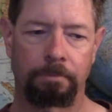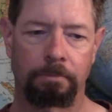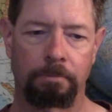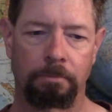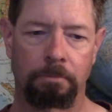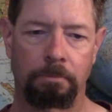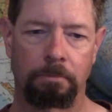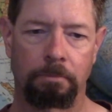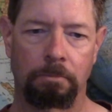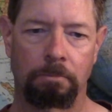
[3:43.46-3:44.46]

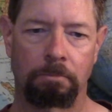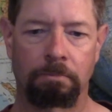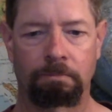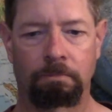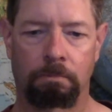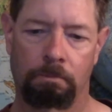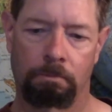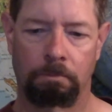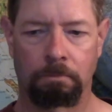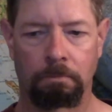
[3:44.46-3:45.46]

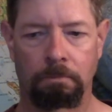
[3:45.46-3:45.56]
Nothing is said.